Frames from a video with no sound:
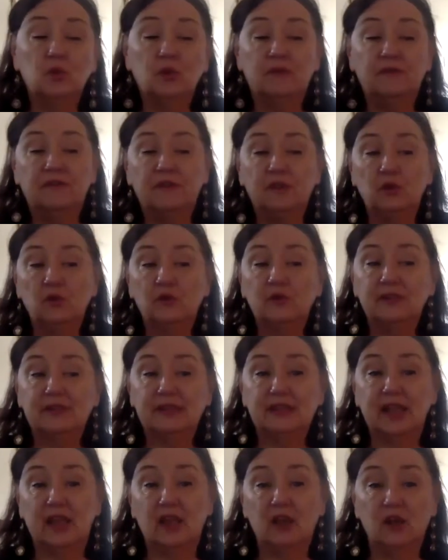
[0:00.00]
a few
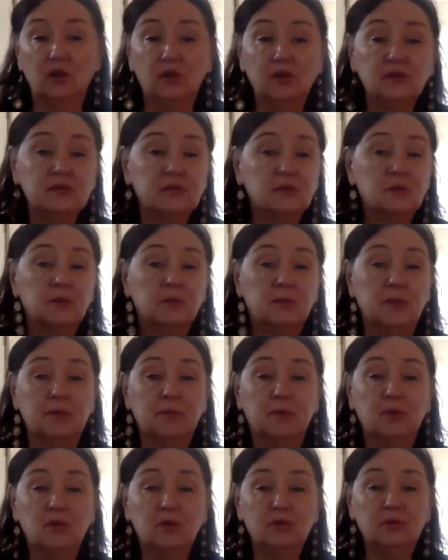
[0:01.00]
scales with
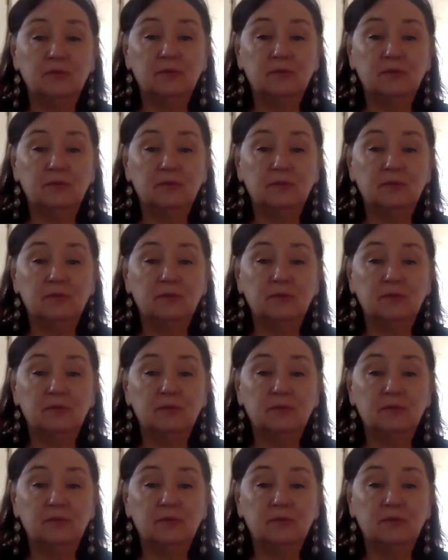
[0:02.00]
people,